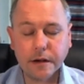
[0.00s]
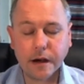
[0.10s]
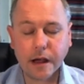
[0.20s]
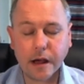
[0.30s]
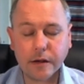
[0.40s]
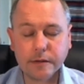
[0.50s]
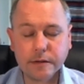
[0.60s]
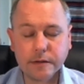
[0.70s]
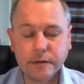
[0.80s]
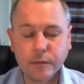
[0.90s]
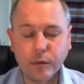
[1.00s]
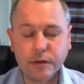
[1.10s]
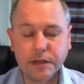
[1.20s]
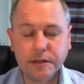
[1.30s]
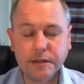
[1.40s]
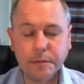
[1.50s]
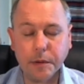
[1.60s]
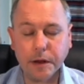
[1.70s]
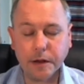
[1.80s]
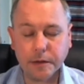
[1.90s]
allows what is to
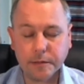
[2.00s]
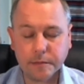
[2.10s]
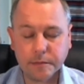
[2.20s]
be.